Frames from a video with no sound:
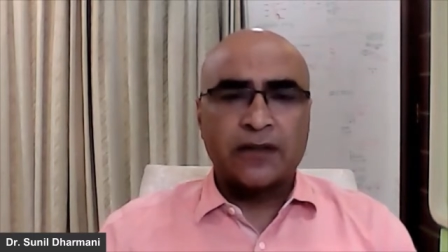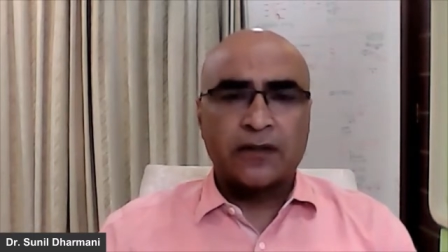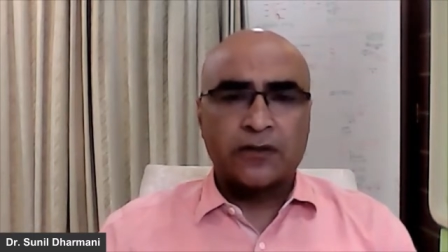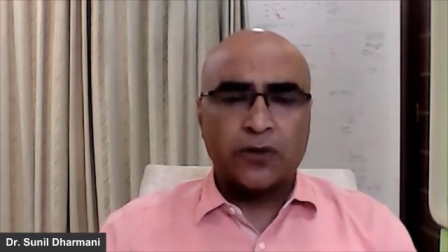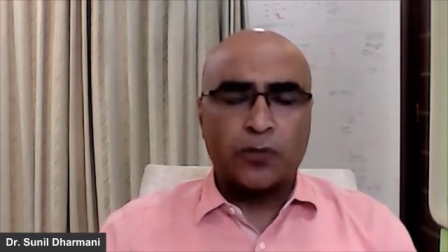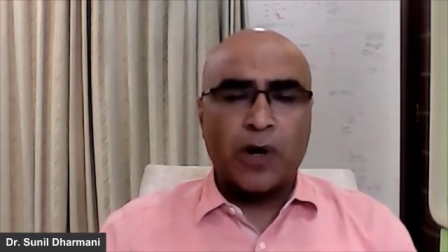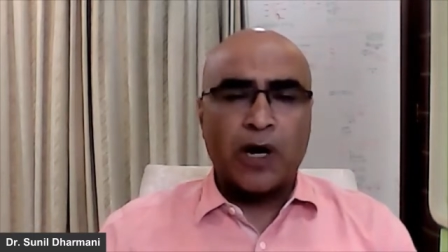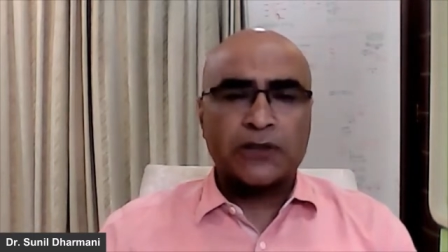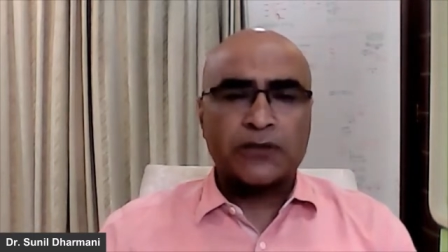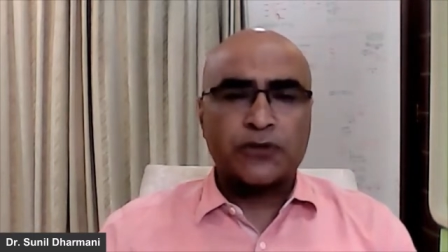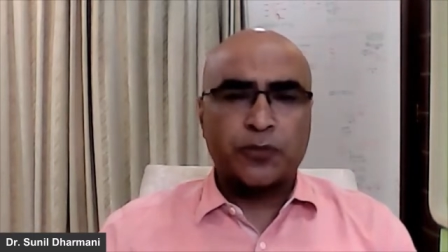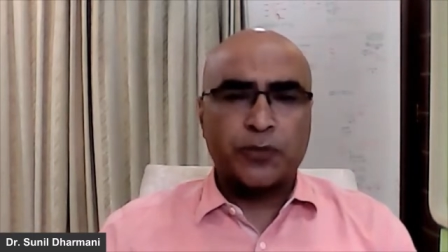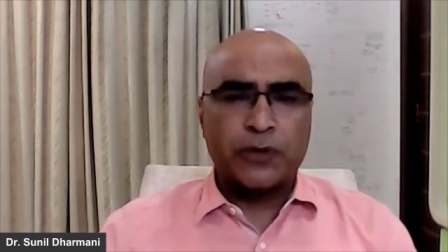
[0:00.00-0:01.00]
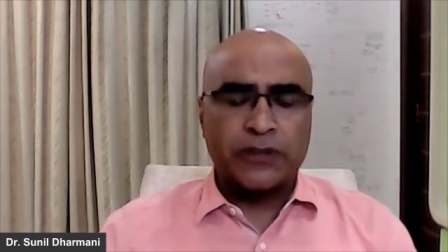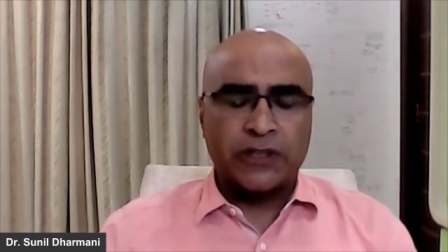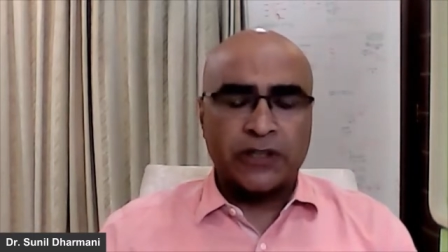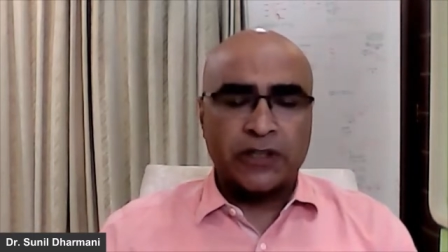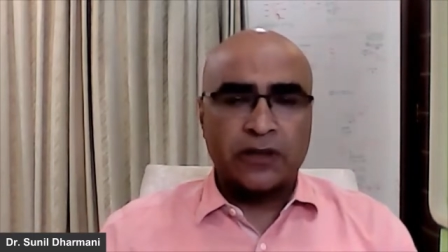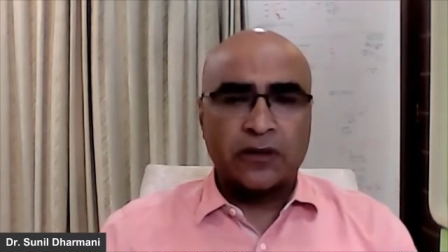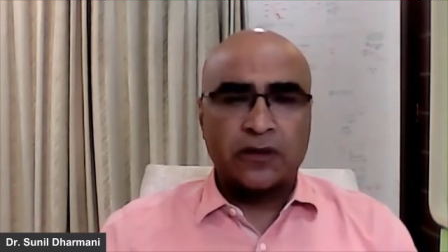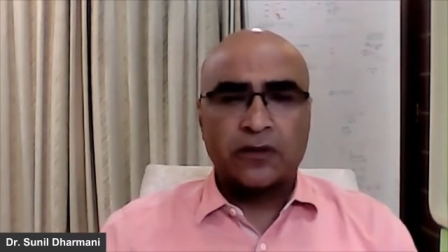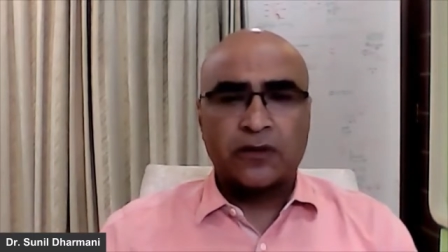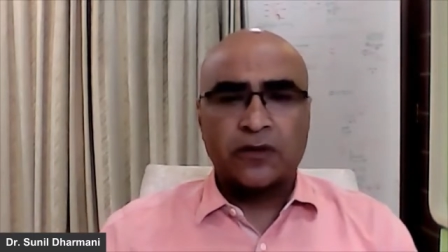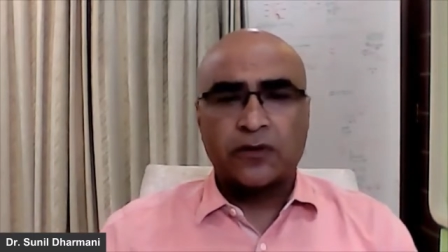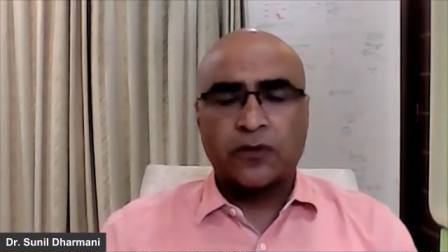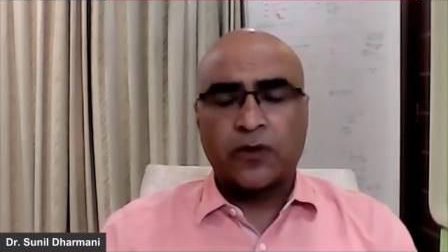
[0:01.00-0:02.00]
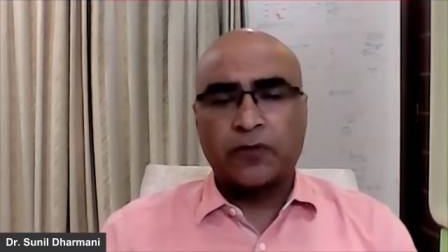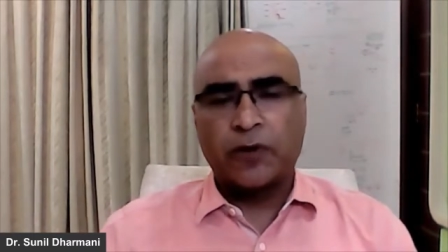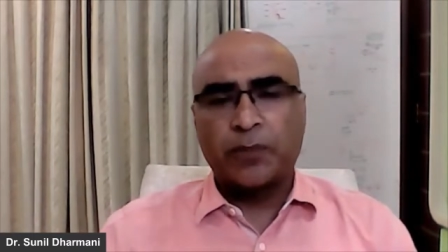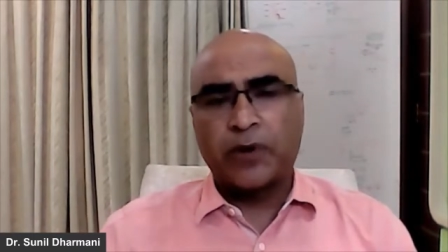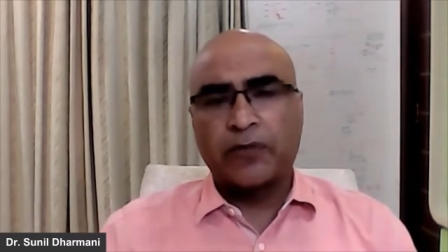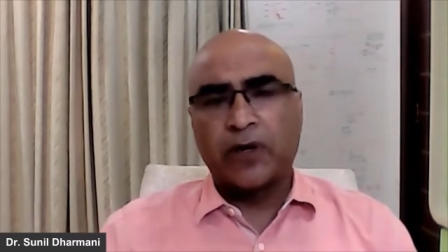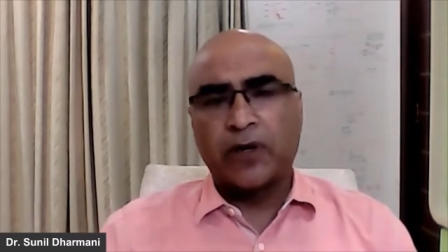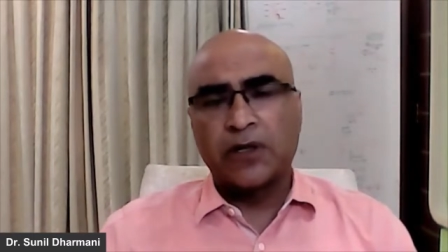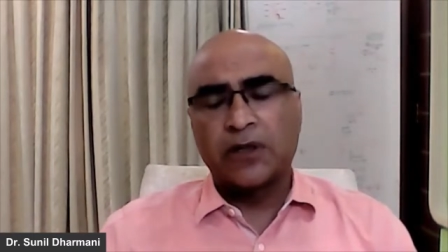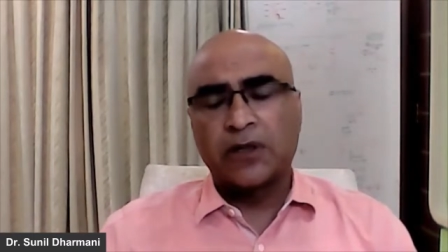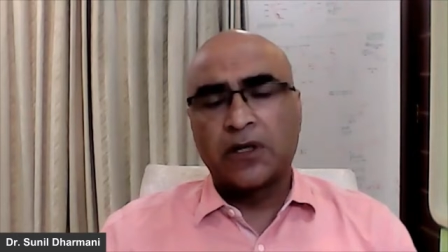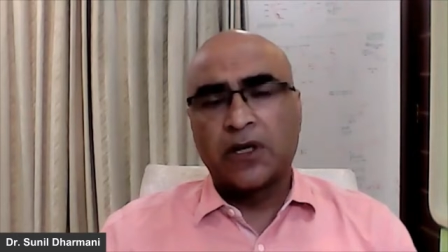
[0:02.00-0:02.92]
So mask should be there, so it will prevent.